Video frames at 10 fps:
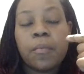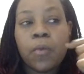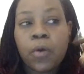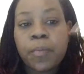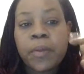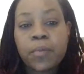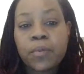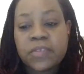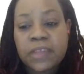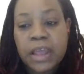more
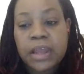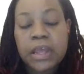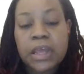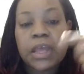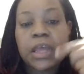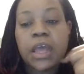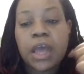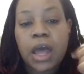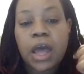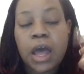people were saying it.
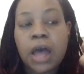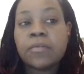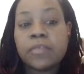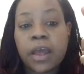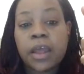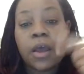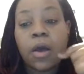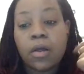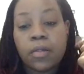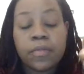I was
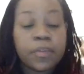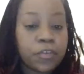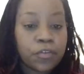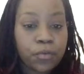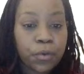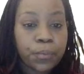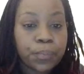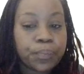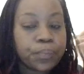like, this is true.